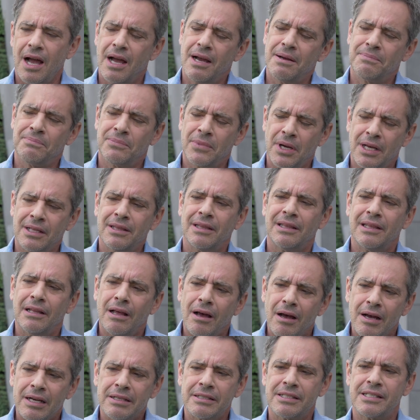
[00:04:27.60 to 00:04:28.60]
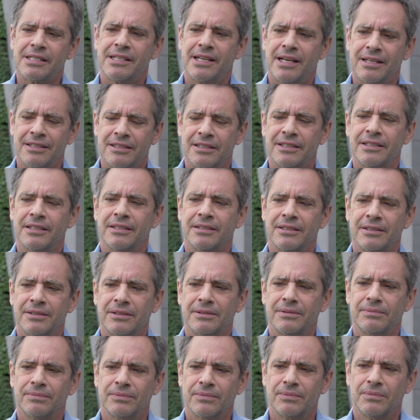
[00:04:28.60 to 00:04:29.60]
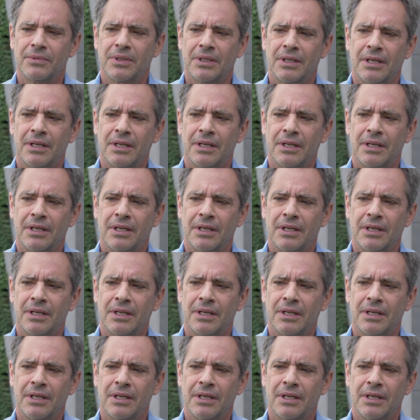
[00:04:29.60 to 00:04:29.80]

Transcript: A long-standing